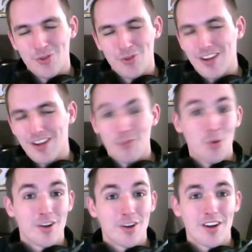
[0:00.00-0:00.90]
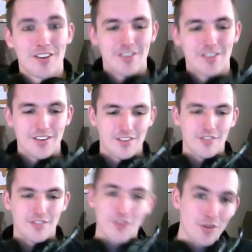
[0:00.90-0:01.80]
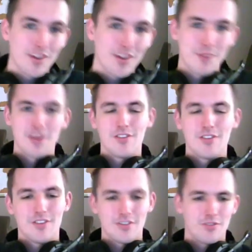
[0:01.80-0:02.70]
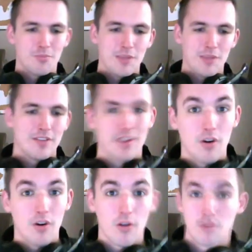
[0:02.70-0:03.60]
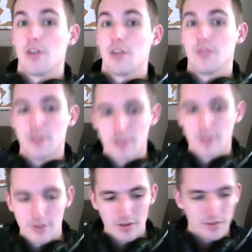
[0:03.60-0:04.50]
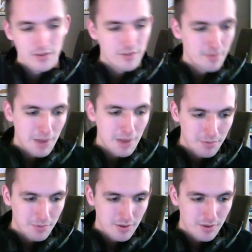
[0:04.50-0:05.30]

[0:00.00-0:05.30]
I had one character in default animation, I just placed that all around the map.